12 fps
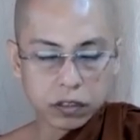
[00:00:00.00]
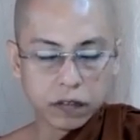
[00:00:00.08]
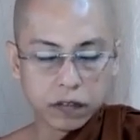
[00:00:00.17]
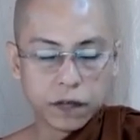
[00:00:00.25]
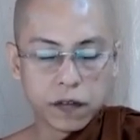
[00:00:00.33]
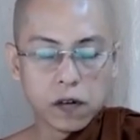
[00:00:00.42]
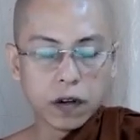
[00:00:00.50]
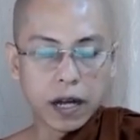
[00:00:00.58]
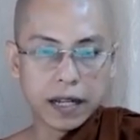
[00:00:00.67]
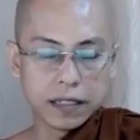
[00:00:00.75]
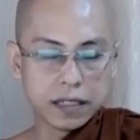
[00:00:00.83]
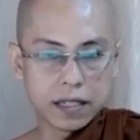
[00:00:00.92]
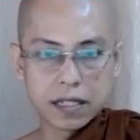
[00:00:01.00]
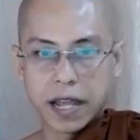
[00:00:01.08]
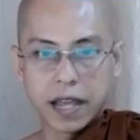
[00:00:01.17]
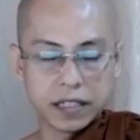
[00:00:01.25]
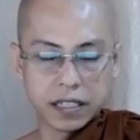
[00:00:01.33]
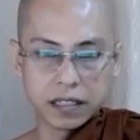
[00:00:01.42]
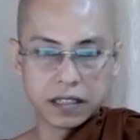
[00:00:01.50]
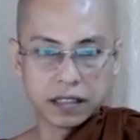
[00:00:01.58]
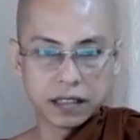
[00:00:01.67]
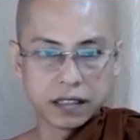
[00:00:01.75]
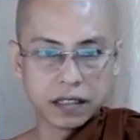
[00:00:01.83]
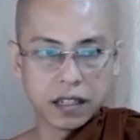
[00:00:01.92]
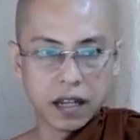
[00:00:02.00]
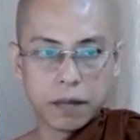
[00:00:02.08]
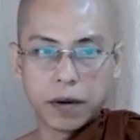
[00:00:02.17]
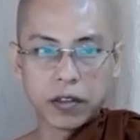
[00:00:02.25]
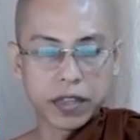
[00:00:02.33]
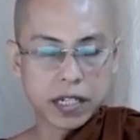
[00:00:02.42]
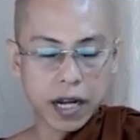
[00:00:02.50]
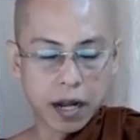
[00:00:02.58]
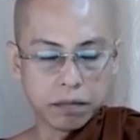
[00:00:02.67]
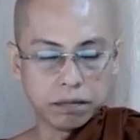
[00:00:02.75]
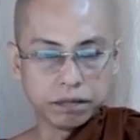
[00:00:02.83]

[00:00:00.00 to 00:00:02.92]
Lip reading: the full understanding about the term.